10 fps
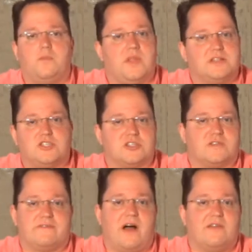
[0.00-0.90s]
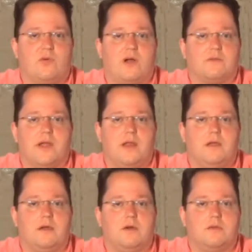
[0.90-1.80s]
It's just a 5-watt
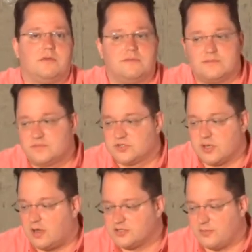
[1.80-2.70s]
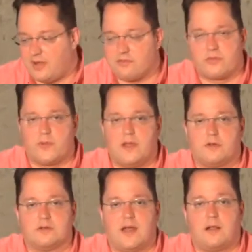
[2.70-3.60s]
radio. It costs about
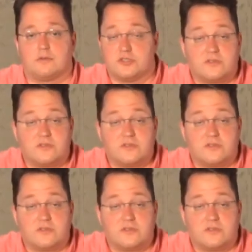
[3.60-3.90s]
$300.